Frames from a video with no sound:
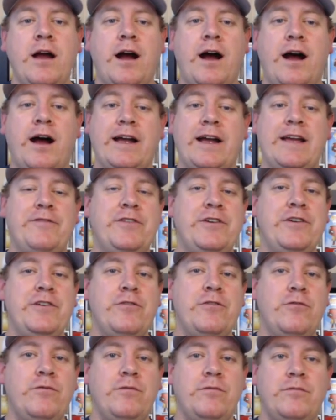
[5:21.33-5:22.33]
If
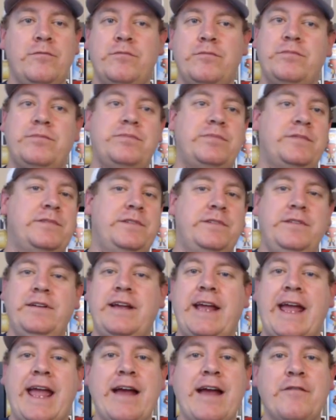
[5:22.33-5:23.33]
you
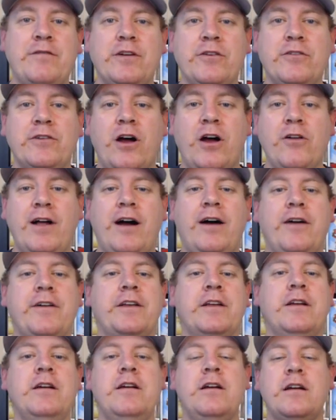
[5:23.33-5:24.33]
can't fill it all
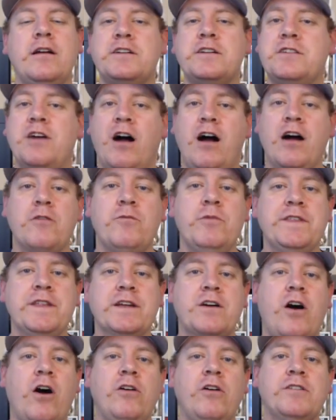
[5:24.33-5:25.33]
out, talk with the
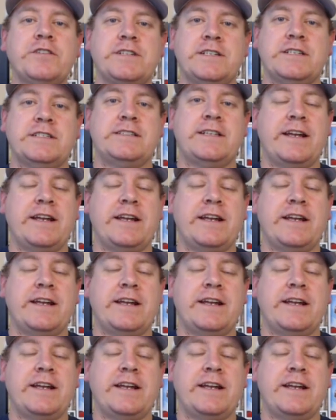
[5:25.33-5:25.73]
colleges.